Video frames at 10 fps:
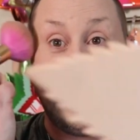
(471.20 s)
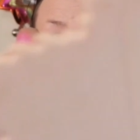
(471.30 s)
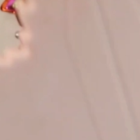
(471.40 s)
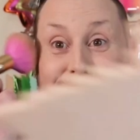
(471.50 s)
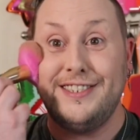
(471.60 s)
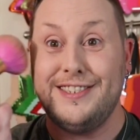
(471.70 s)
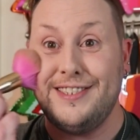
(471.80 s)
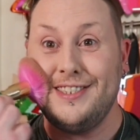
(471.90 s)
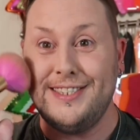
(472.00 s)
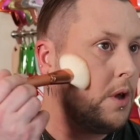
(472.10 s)
Ding!
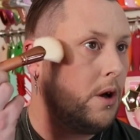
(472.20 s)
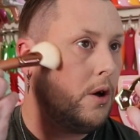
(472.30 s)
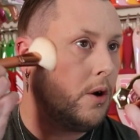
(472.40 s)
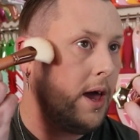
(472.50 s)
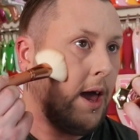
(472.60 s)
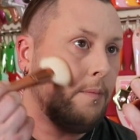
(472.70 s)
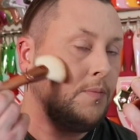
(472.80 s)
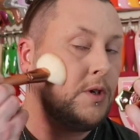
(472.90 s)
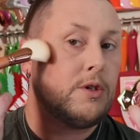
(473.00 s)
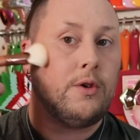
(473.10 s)
Okay,
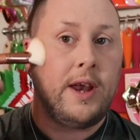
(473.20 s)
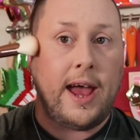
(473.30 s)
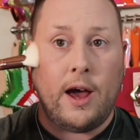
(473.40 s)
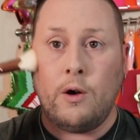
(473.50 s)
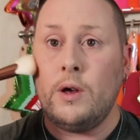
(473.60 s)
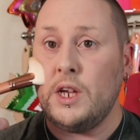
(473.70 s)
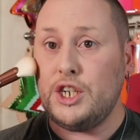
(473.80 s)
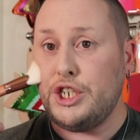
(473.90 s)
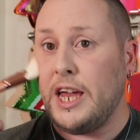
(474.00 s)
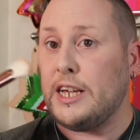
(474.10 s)
so now
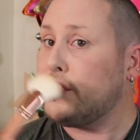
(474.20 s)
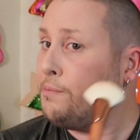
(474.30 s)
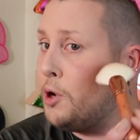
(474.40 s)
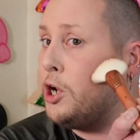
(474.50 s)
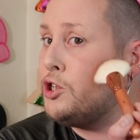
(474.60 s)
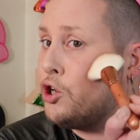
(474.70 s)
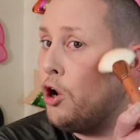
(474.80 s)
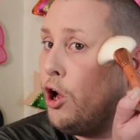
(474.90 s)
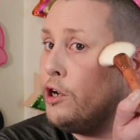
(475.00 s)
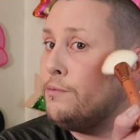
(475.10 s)
she has some
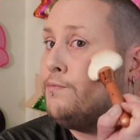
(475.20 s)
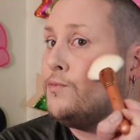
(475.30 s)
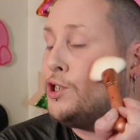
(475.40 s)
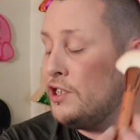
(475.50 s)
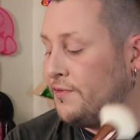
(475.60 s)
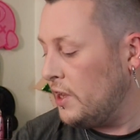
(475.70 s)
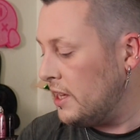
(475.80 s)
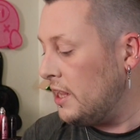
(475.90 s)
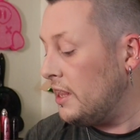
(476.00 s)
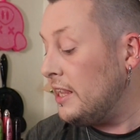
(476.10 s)
bronzer on. She's
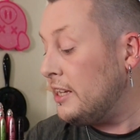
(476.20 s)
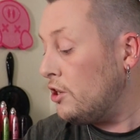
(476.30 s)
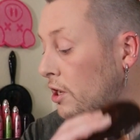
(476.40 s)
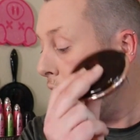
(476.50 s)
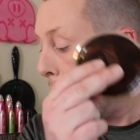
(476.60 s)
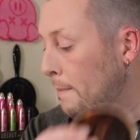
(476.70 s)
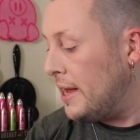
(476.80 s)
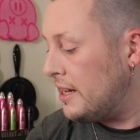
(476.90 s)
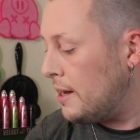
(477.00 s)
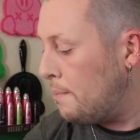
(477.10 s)
feeling a little
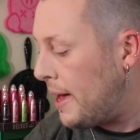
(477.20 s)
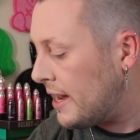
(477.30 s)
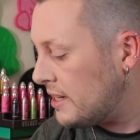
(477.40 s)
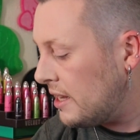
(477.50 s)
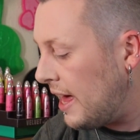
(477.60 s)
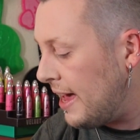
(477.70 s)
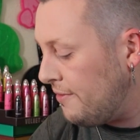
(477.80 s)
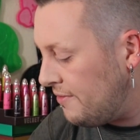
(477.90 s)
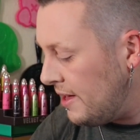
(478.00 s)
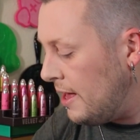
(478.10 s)
bit back to
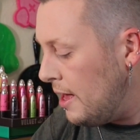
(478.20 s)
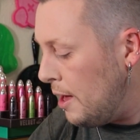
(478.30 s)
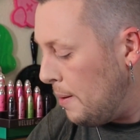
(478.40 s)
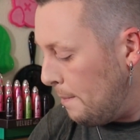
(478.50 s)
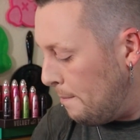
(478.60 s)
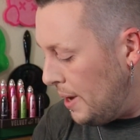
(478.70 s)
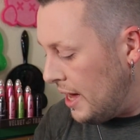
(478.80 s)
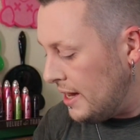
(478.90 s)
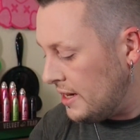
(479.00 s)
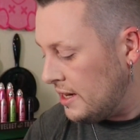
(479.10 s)
life.
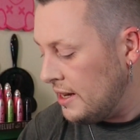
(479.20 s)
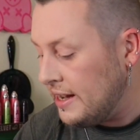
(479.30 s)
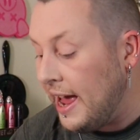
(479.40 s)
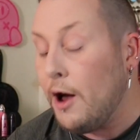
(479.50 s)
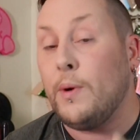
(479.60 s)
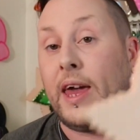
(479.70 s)
But now